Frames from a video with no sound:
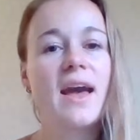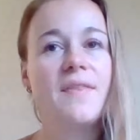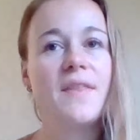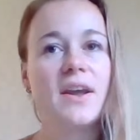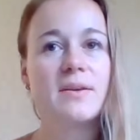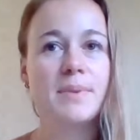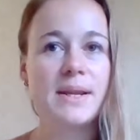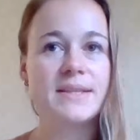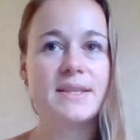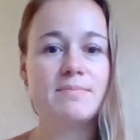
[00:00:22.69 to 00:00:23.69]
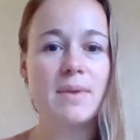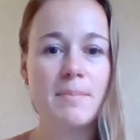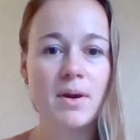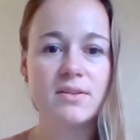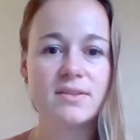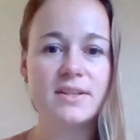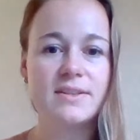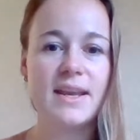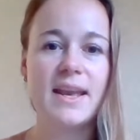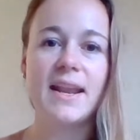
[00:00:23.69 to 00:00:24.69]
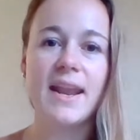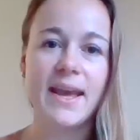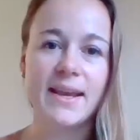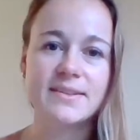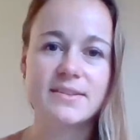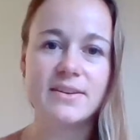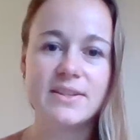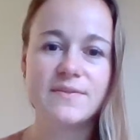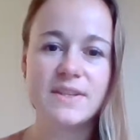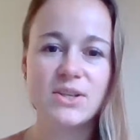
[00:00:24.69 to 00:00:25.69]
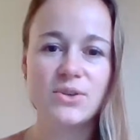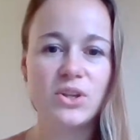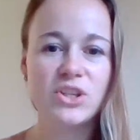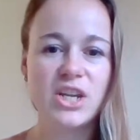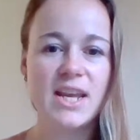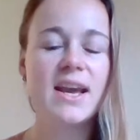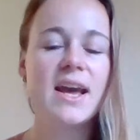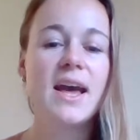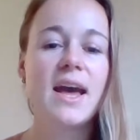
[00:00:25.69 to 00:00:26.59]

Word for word: and then I completed my master's in exercise physiology.